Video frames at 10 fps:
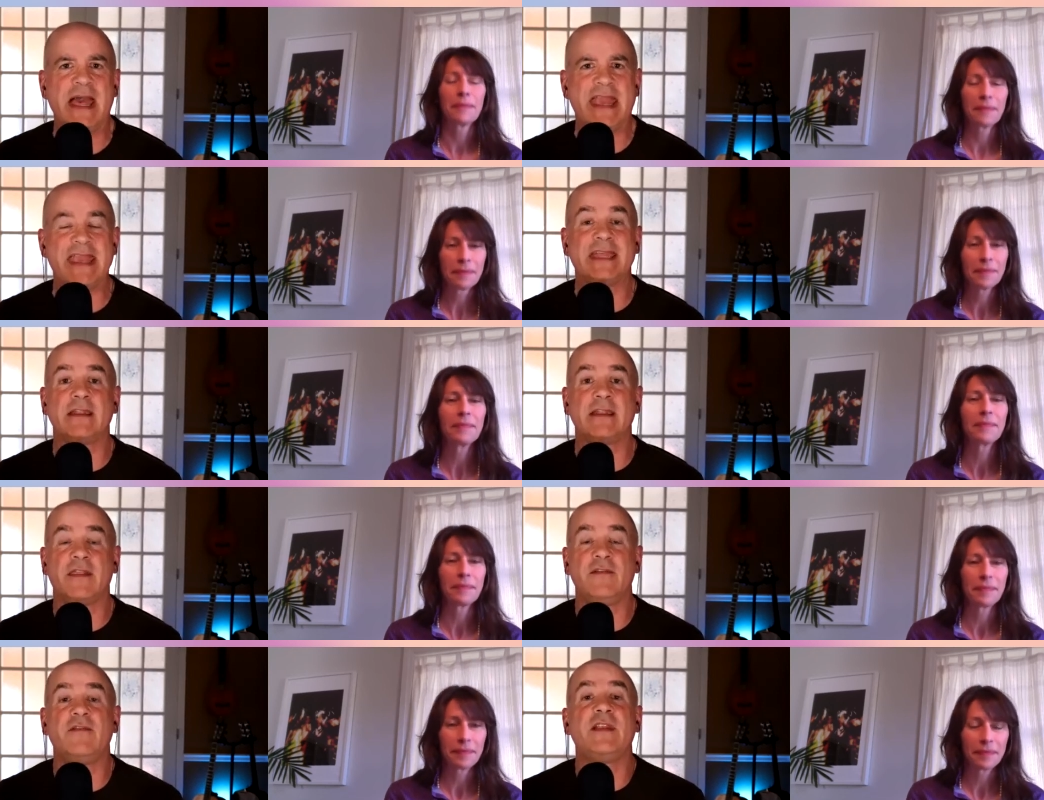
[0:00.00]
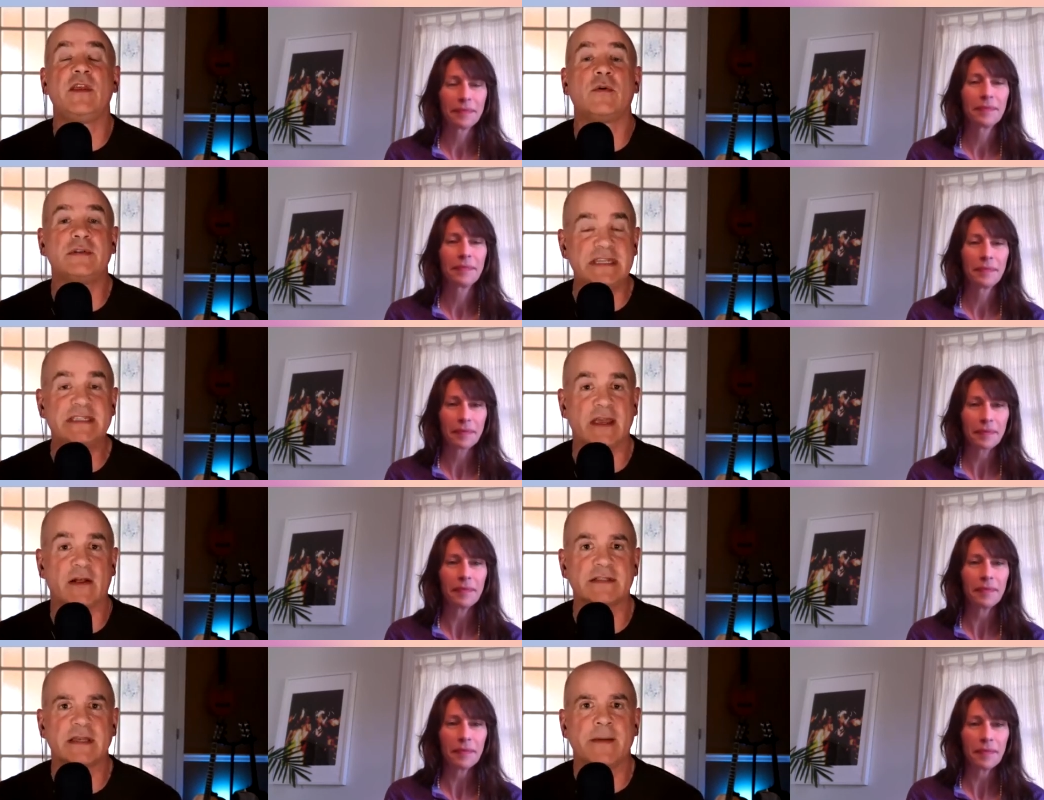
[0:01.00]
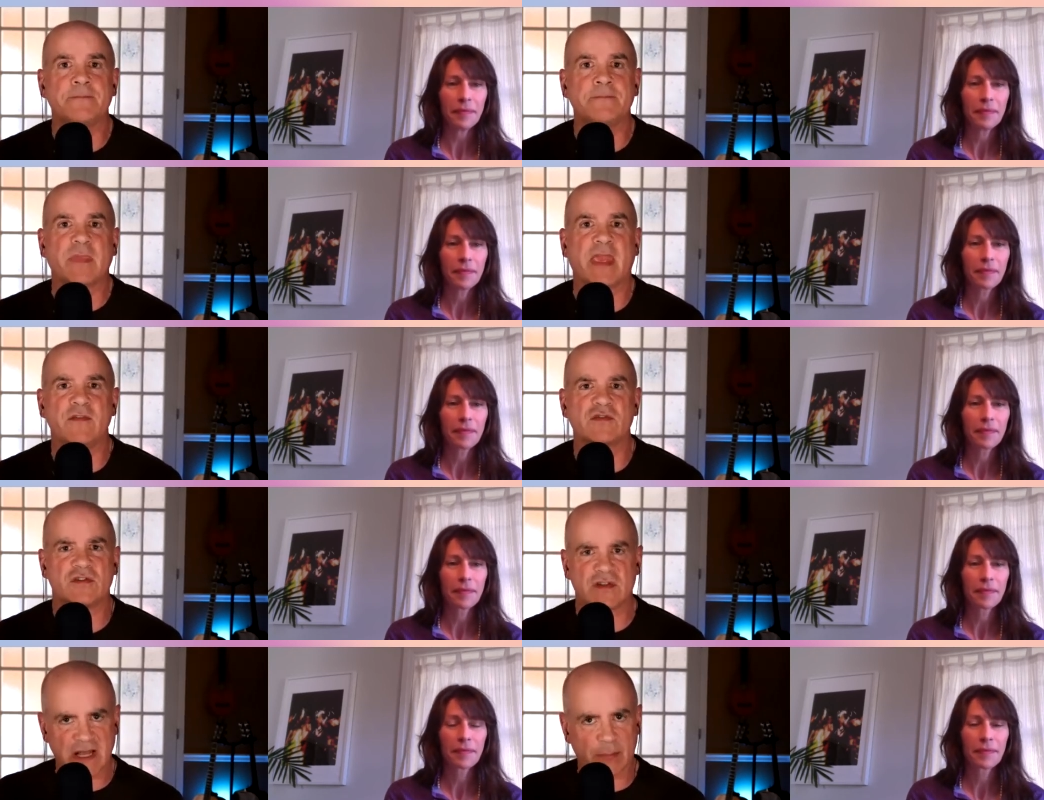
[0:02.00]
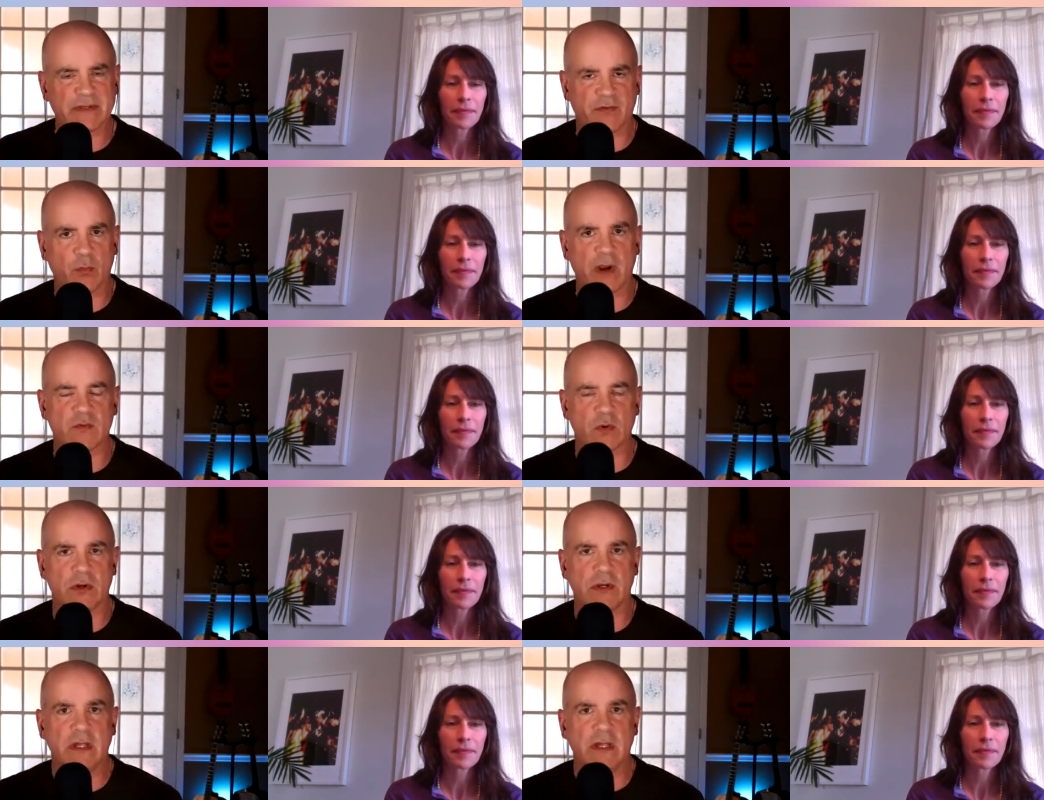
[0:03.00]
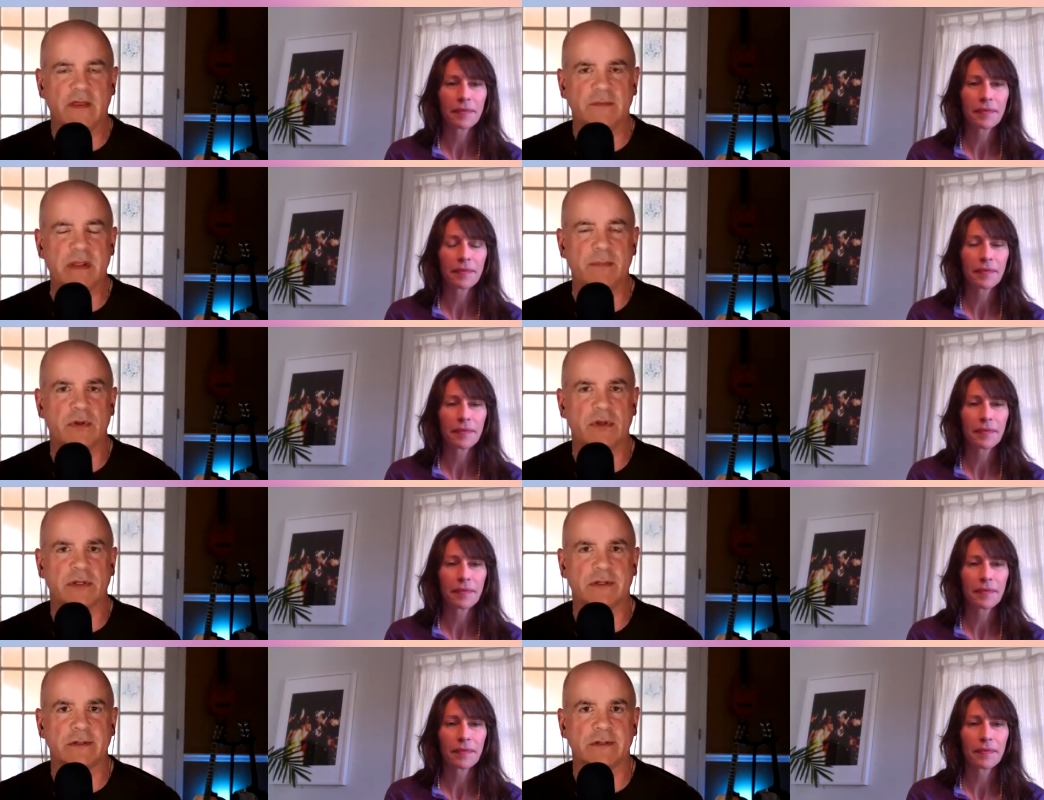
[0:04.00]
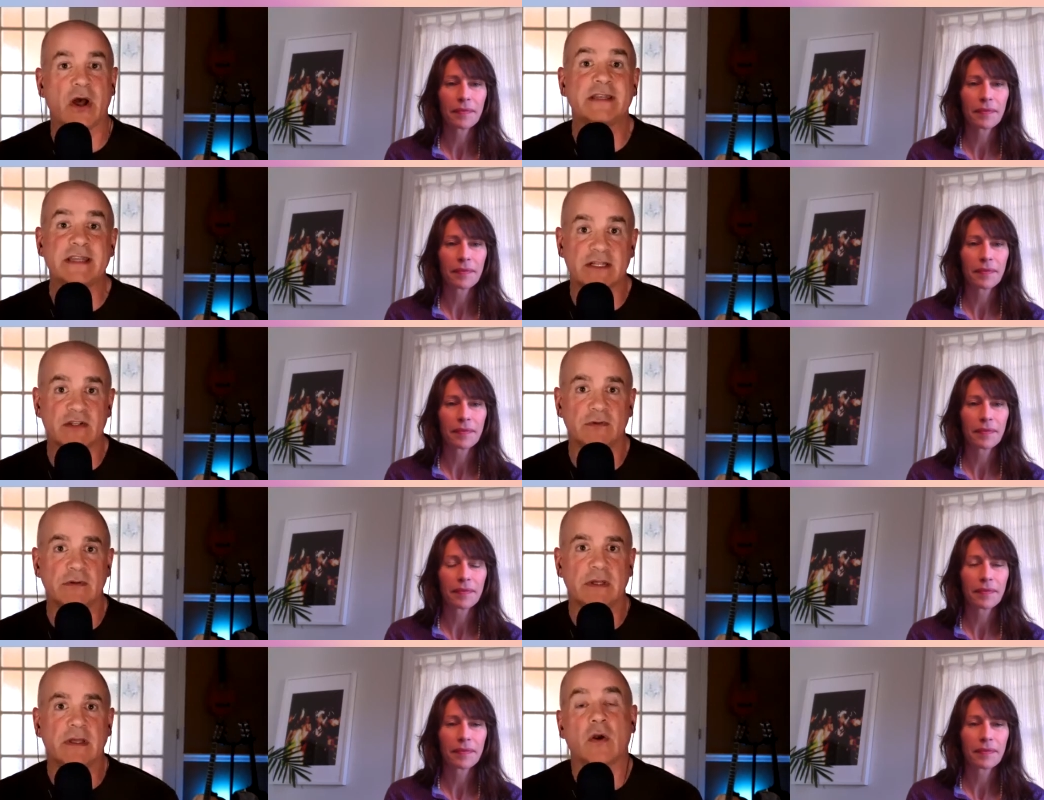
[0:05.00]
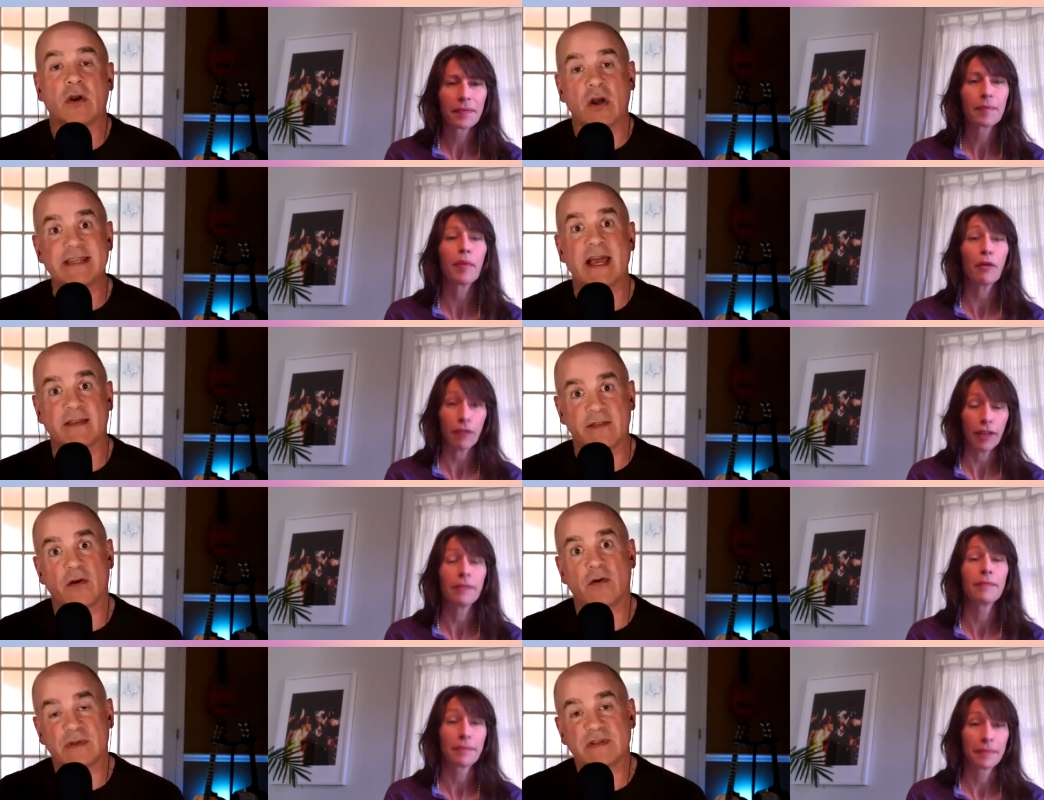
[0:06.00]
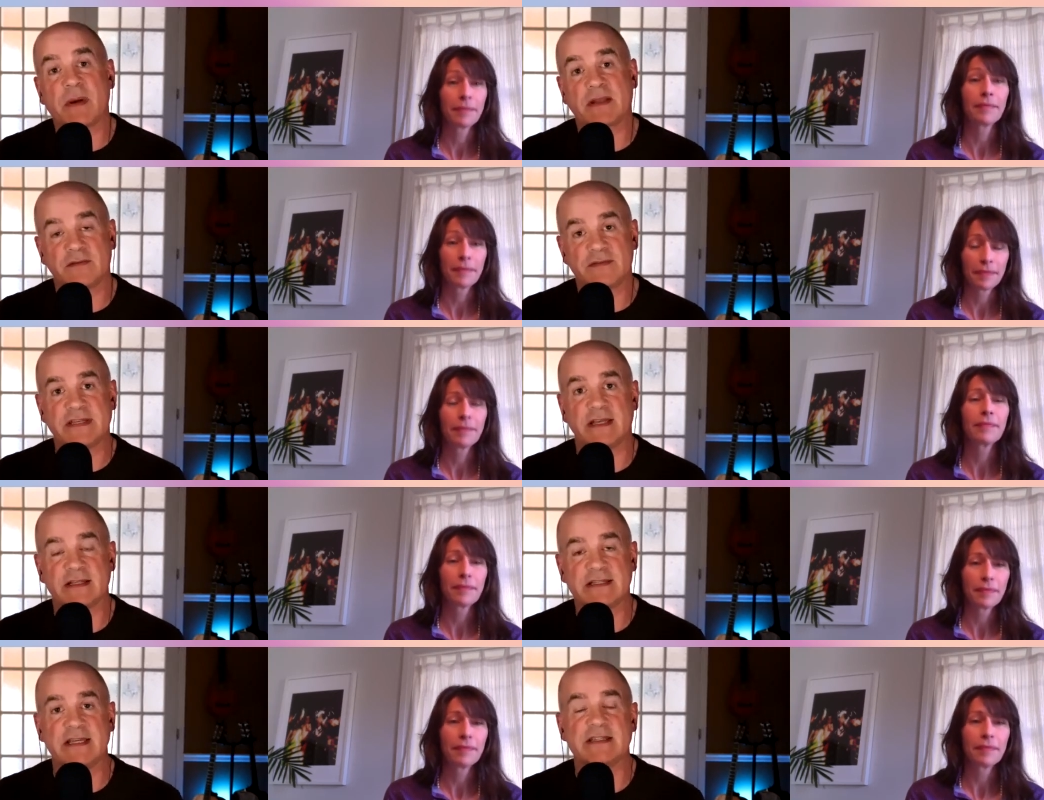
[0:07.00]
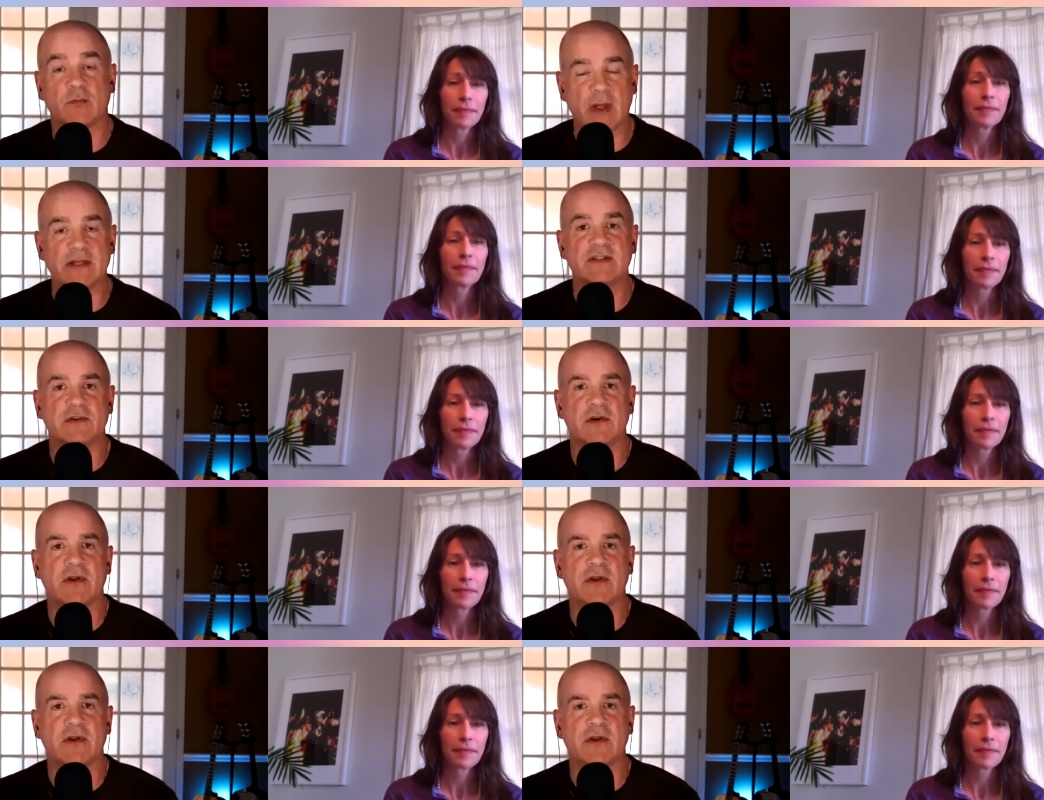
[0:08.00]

Speaker 1: in the video details and there's, there's, a couple different ways where that people can contact you or contact their respective CLCs and register.